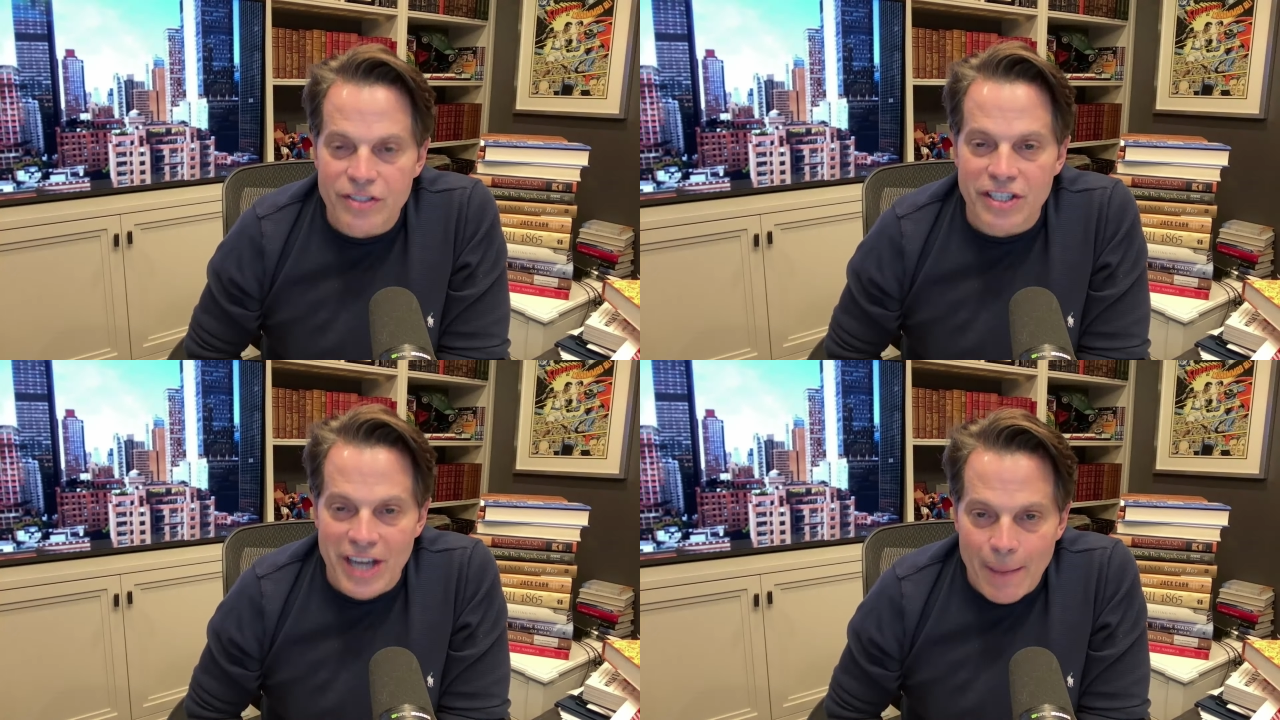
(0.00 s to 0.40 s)

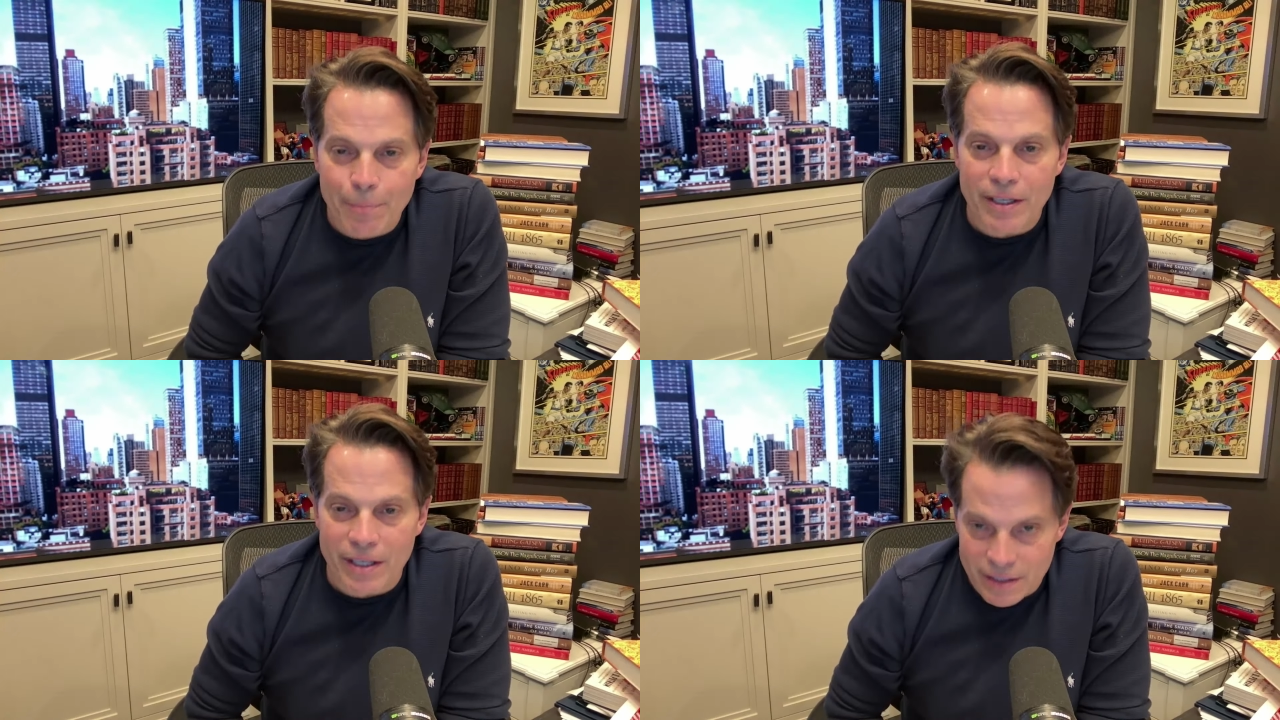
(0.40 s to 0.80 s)

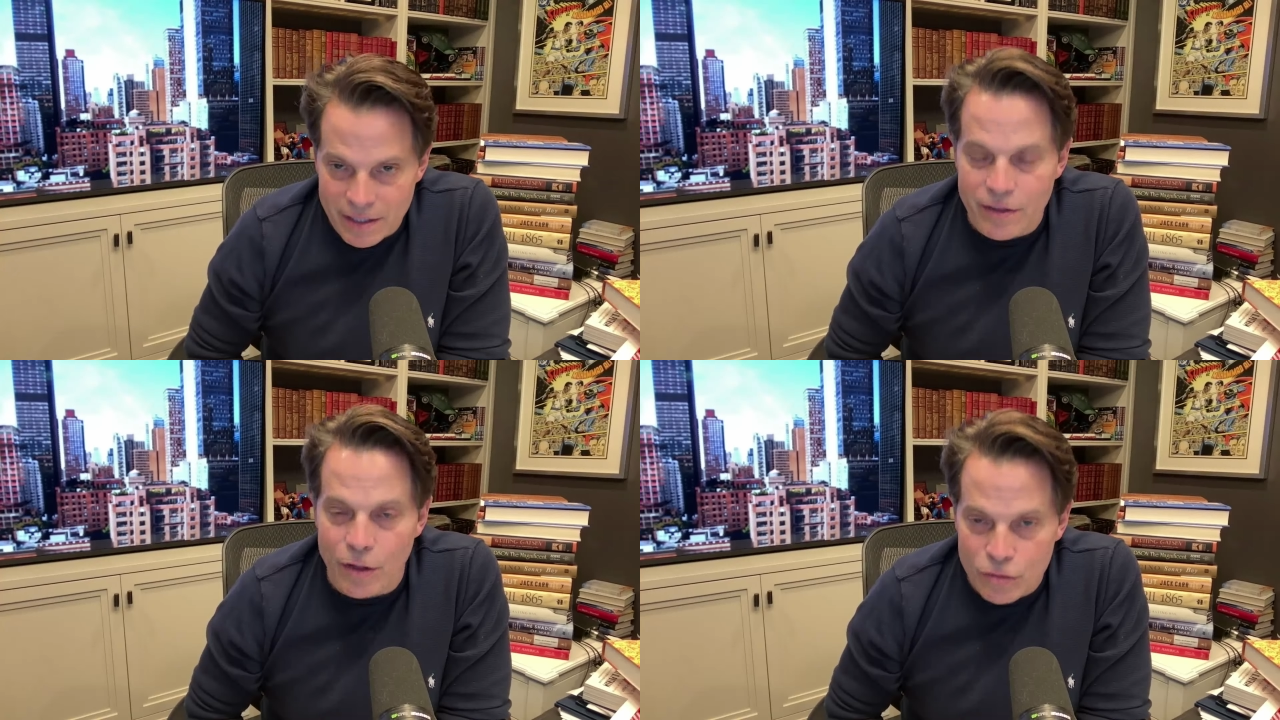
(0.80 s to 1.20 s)

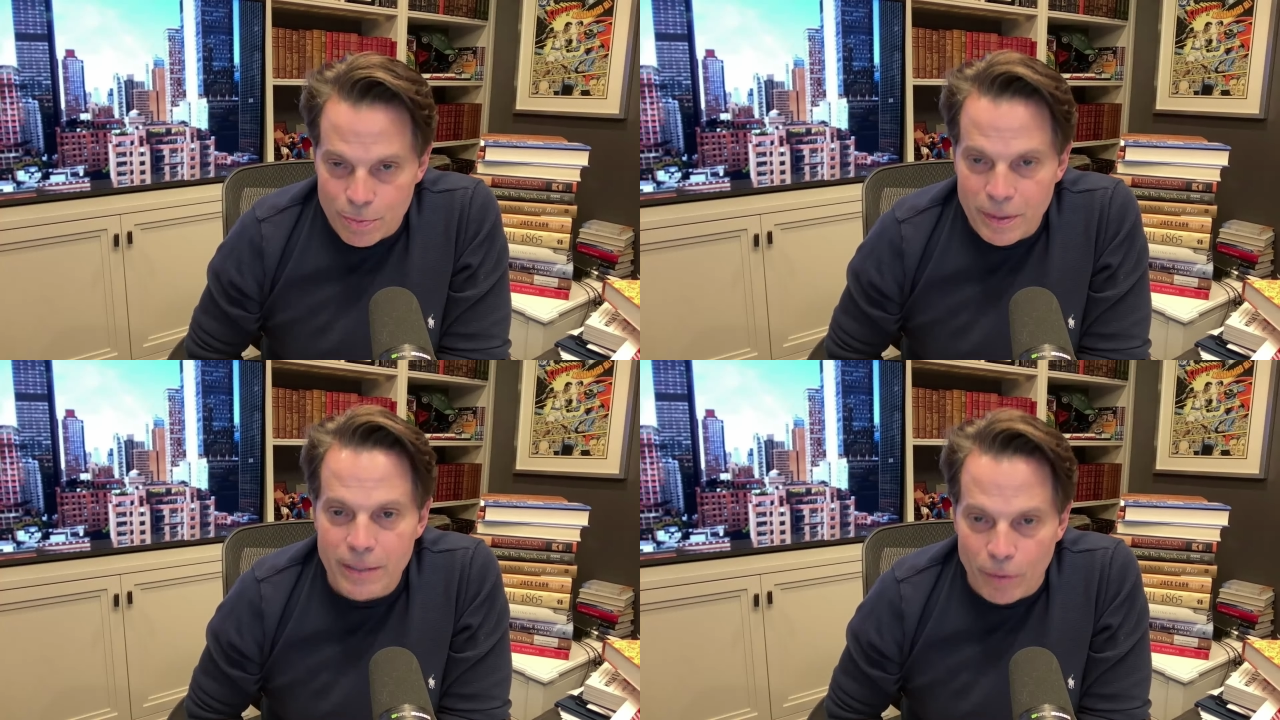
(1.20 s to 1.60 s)
championed those
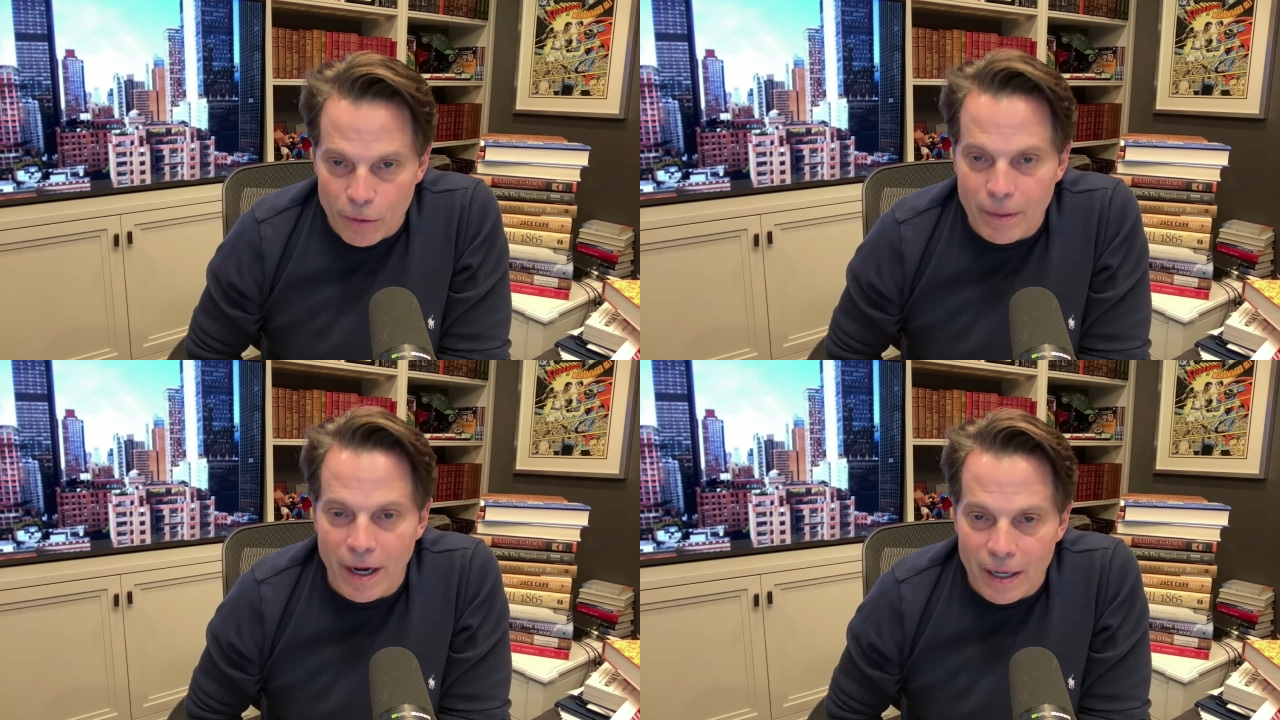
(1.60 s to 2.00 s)

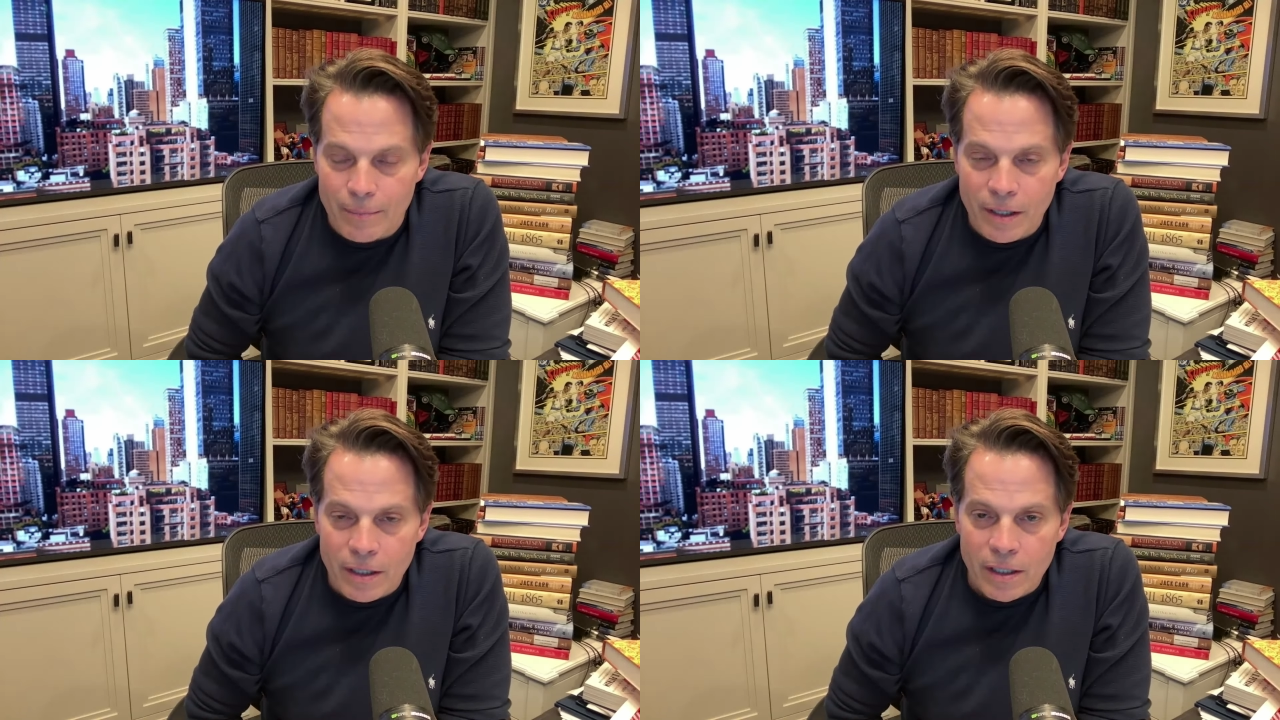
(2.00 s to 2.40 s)
people, Bob,